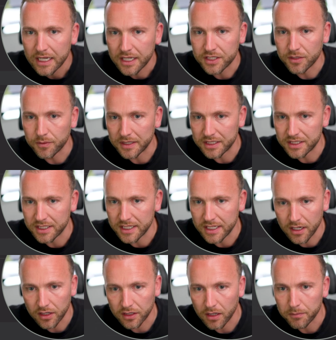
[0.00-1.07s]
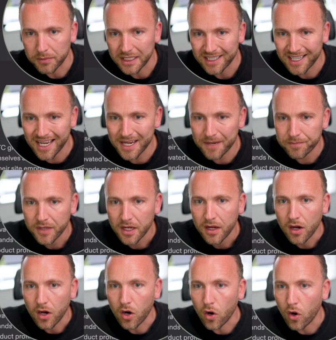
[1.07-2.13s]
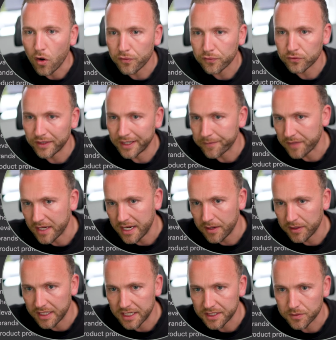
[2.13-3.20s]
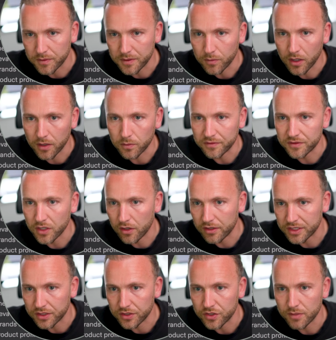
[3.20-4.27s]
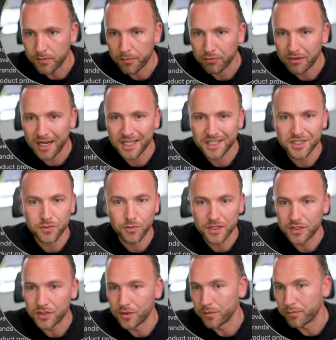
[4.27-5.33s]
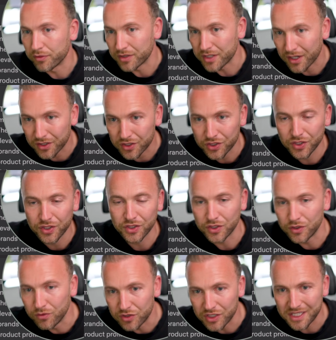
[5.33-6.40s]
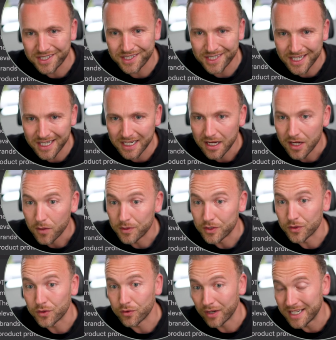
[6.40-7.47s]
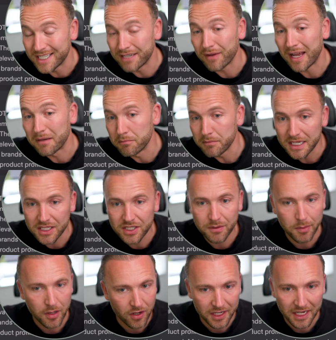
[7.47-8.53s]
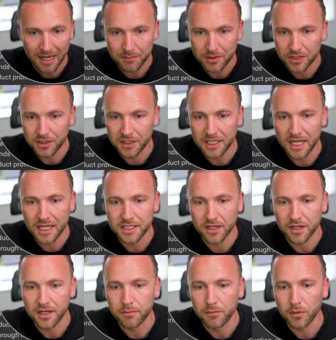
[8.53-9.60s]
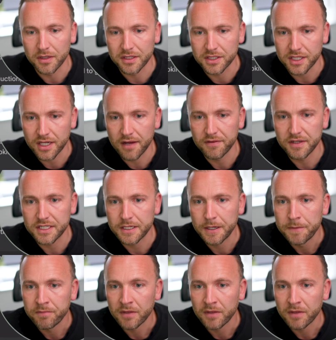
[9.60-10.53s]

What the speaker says: And so we can see our company name, our offering here. Yes, we work with direct-to-consumer brands. We do production, UGC. We do creative and media buying. Absolutely, that is our #1 service.